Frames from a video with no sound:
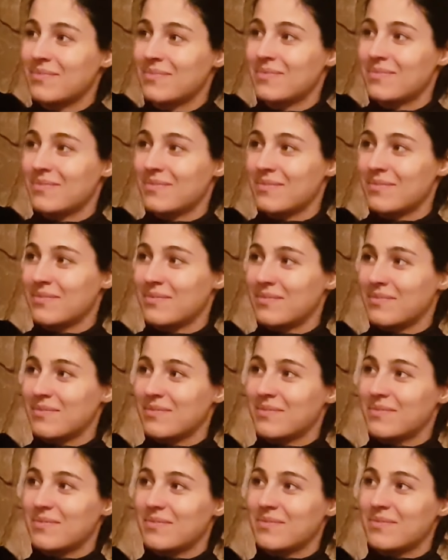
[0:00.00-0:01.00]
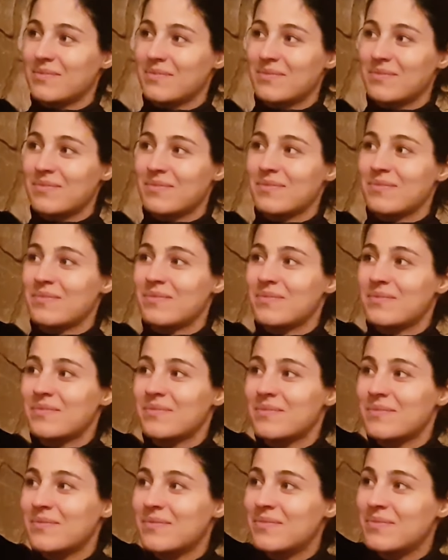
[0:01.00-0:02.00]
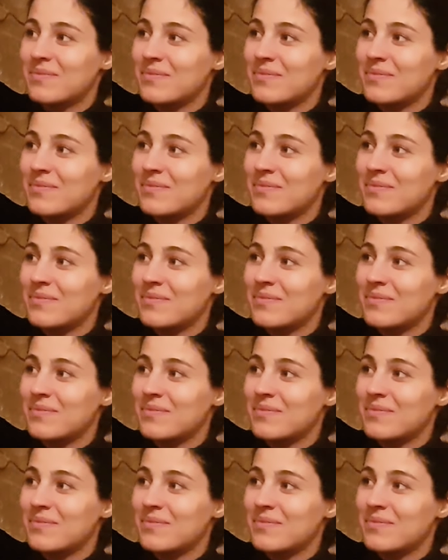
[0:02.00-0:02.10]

No words are spoken by the person on screen.